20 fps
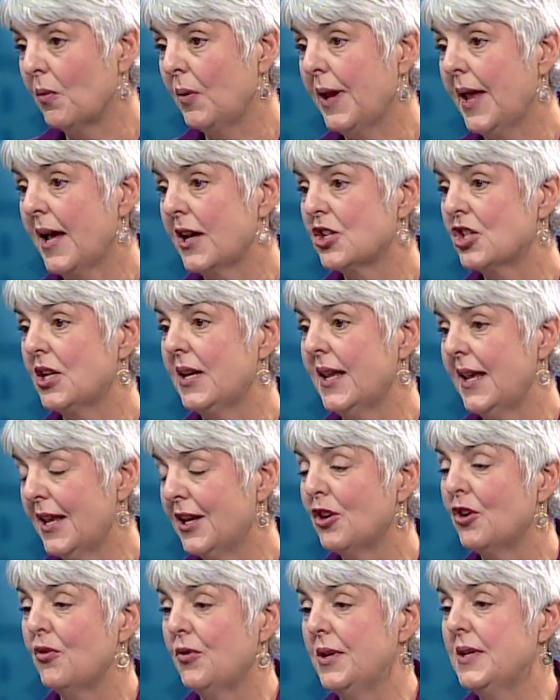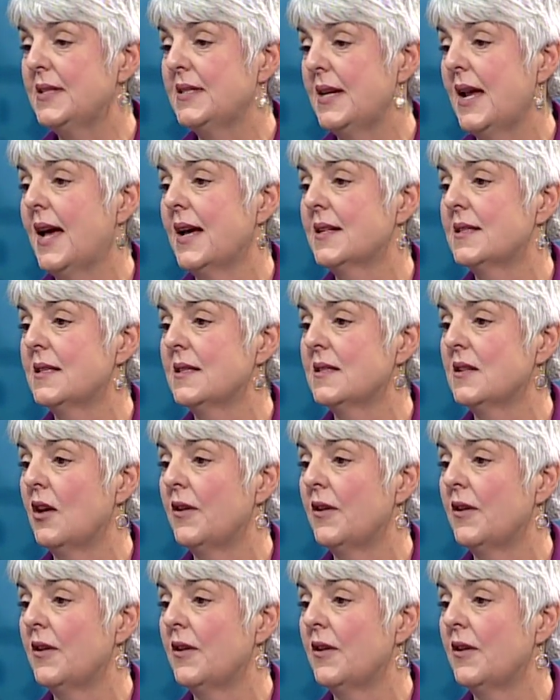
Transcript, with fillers: we actually increased taxes